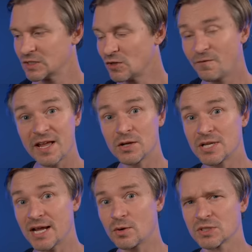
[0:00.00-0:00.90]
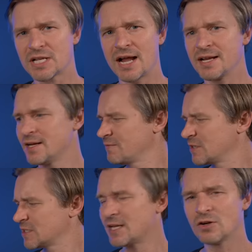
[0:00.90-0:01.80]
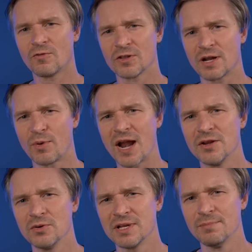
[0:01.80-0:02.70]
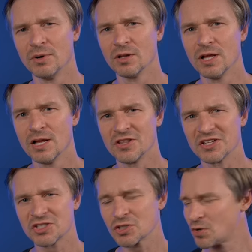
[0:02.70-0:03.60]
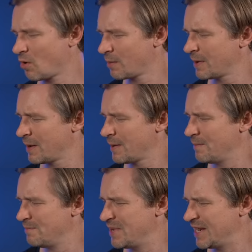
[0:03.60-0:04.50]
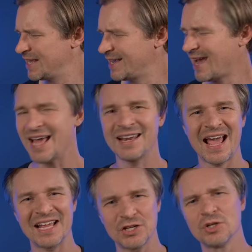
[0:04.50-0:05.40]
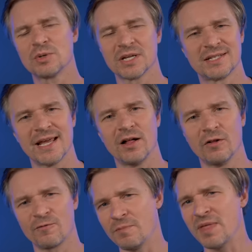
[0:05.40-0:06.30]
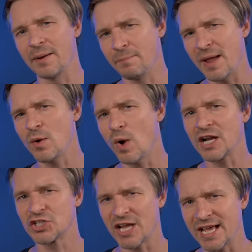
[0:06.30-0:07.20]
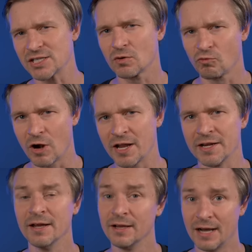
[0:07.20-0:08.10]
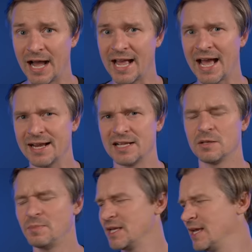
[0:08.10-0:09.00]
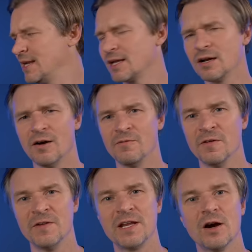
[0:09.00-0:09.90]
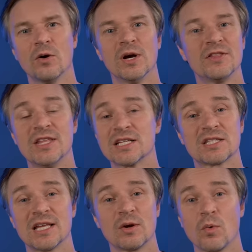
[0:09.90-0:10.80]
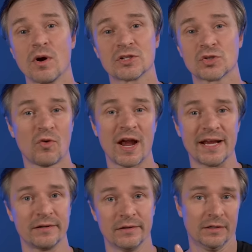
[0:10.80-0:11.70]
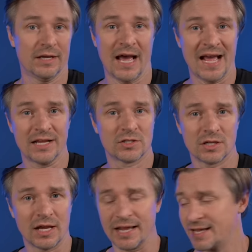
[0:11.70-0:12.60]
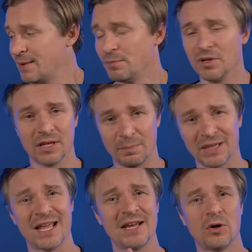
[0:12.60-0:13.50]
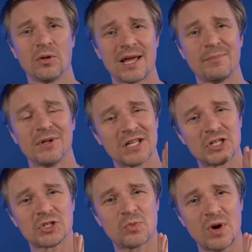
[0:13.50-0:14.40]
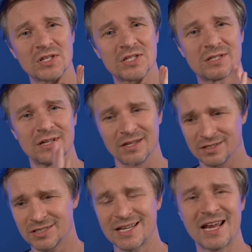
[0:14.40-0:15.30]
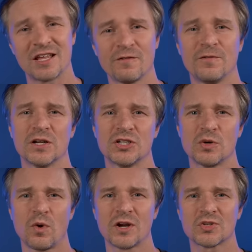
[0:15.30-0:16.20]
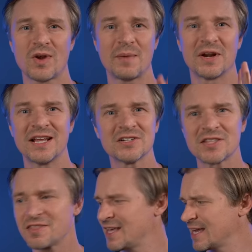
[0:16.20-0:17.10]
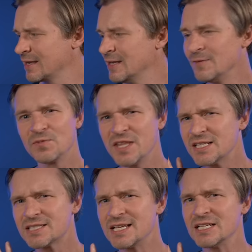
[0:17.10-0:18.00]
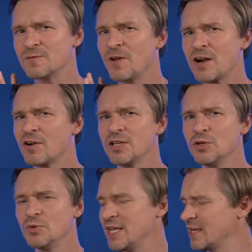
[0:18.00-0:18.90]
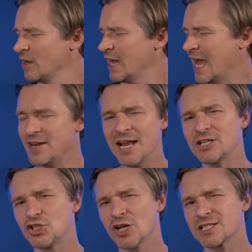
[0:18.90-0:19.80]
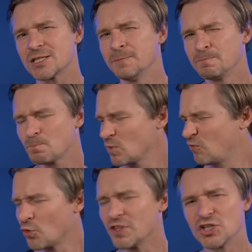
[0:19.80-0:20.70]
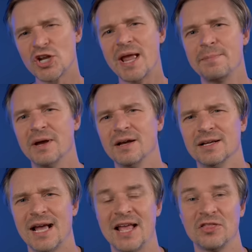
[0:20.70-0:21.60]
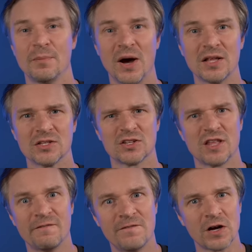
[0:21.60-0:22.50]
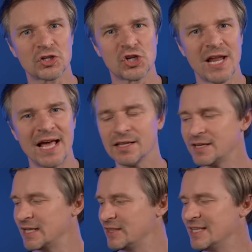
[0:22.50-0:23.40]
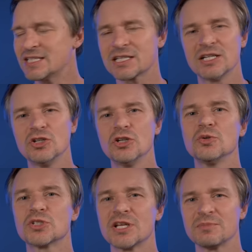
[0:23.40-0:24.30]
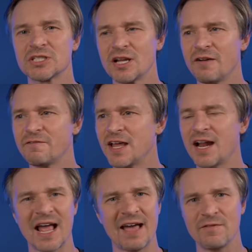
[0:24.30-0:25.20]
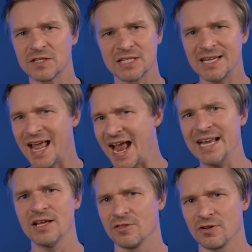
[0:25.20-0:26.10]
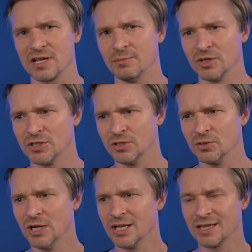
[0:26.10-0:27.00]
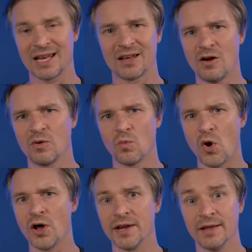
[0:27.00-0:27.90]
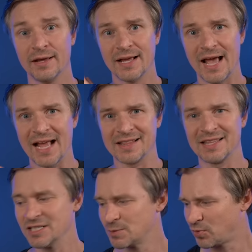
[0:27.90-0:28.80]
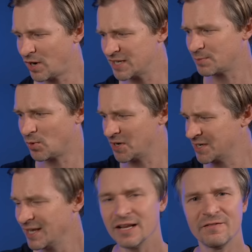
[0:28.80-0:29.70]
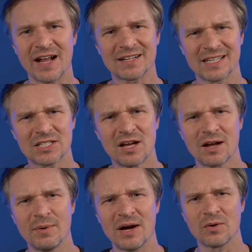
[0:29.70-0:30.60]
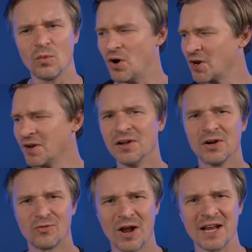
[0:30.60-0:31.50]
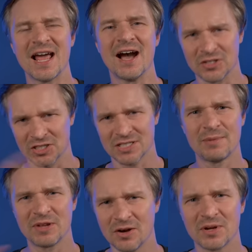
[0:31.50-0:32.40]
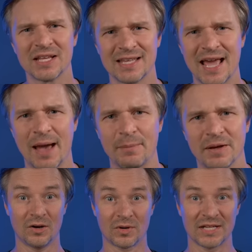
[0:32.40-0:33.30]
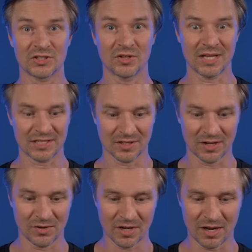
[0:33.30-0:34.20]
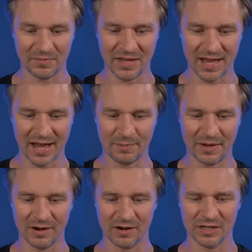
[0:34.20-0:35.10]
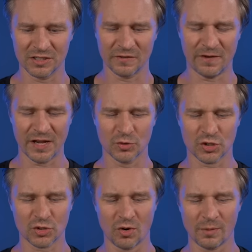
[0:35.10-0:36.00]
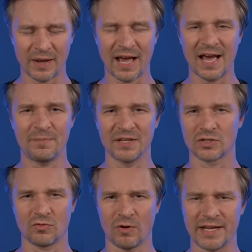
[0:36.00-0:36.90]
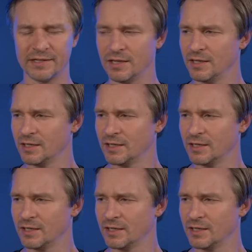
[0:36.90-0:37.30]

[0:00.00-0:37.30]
So FeiyuTech was kind enough to send over their brand new gimbal, the Scorp Mini, and as you can tell from that Baywatch-esque run I had at the beginning of the video, this thing works great as a gimbal, a plain old gimbal that just wants to steady your footage. It works great, but here's the thing. This is very unique, and not just for the shape and the buttons, the functionality. This can do some stuff that I haven't seen any other gimbal do, let alone one at this price point. In fact, let's talk about one right now. Just let me go get the app. Okay, so let's load up the app here. Here's the FeiyuScorp app. It's great.